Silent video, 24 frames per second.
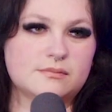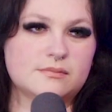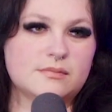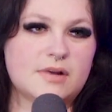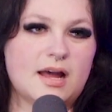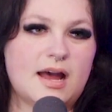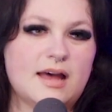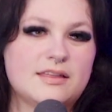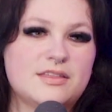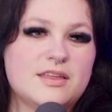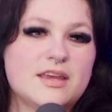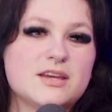
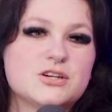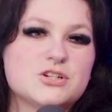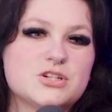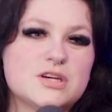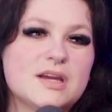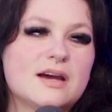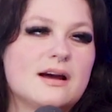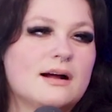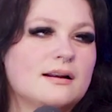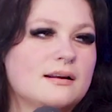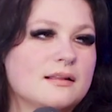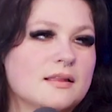I think
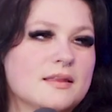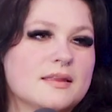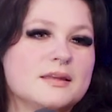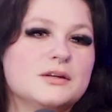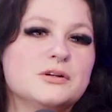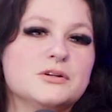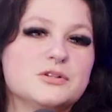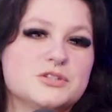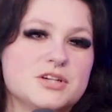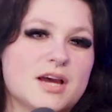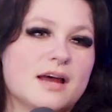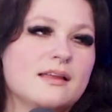she got a
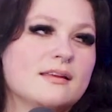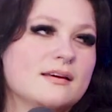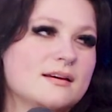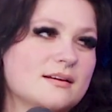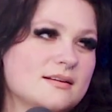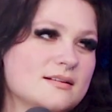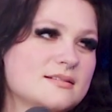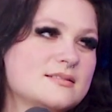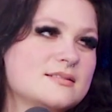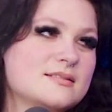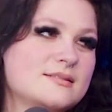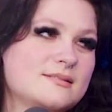little
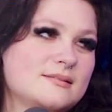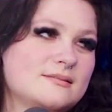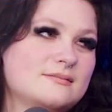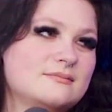jealous.